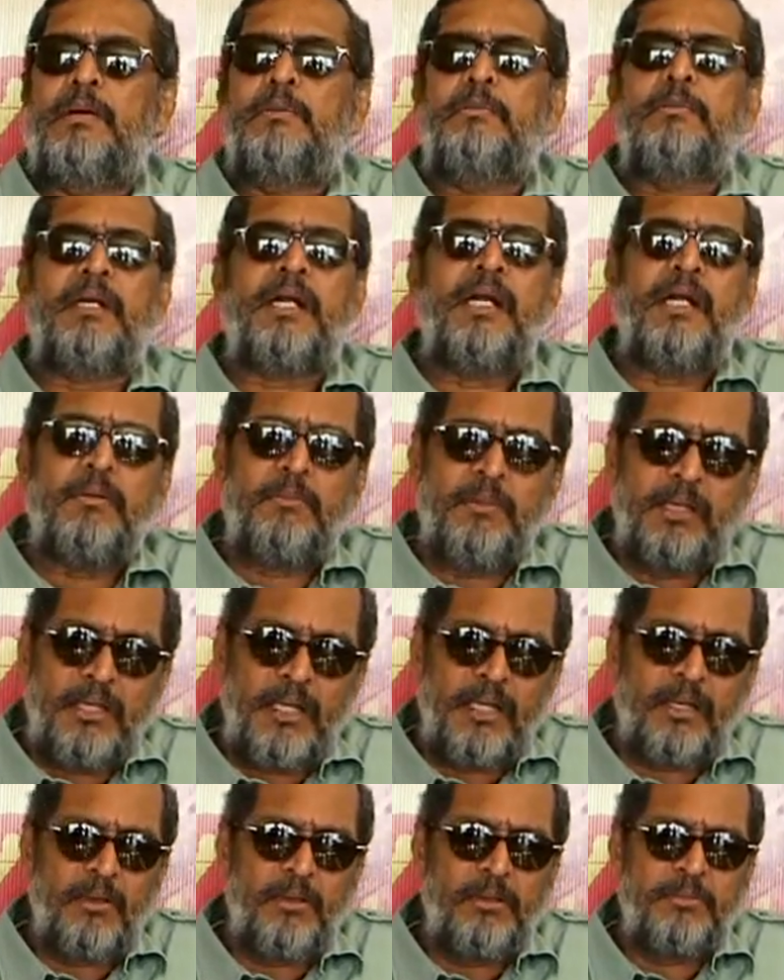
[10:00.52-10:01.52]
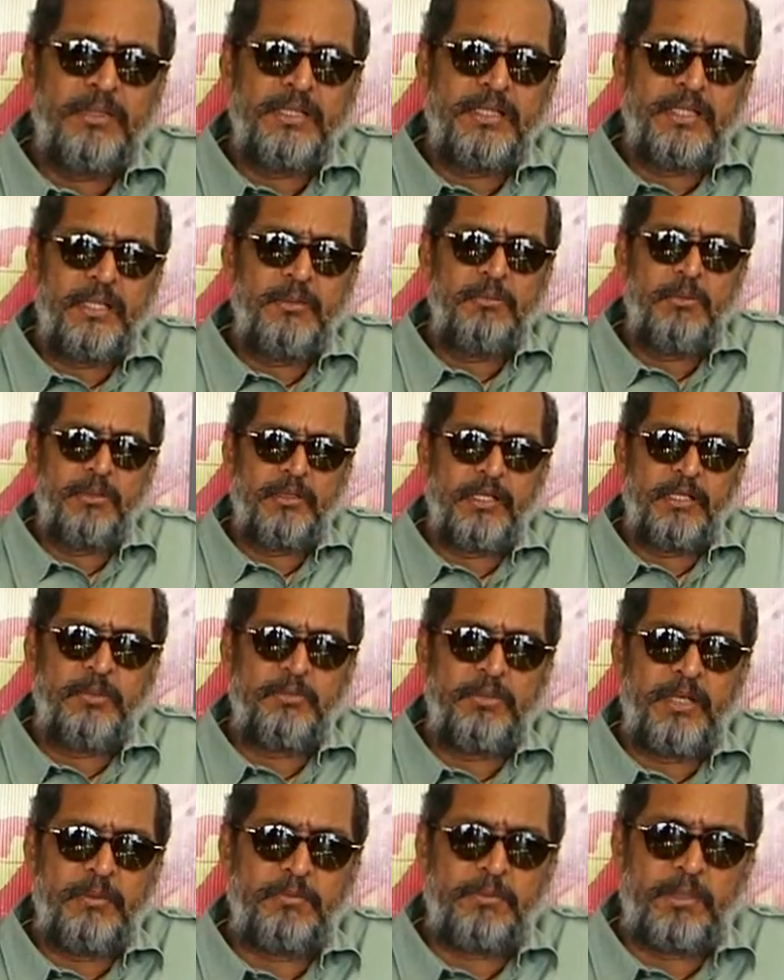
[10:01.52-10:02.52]
Mallar always he wanted to
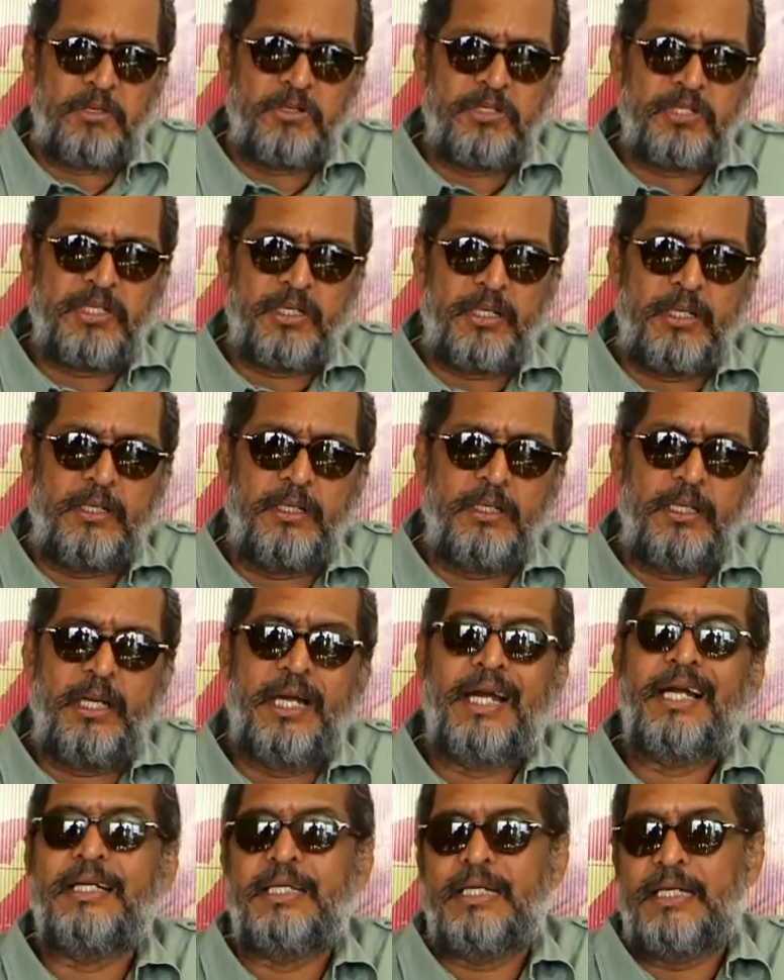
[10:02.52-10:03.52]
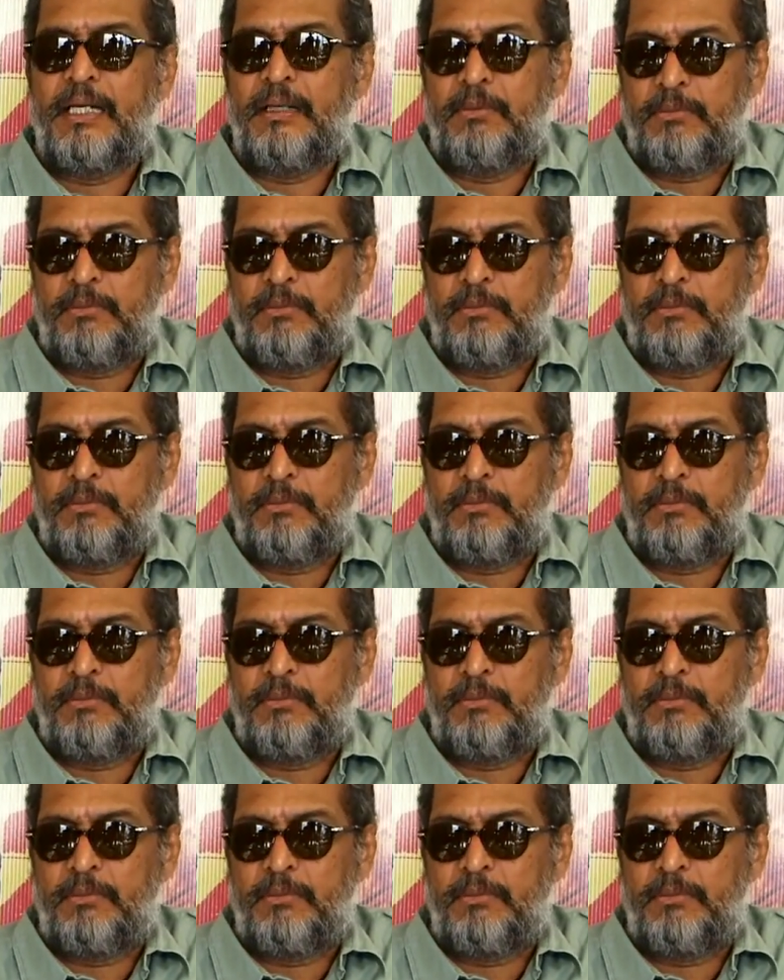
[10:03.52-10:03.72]
be a producer, and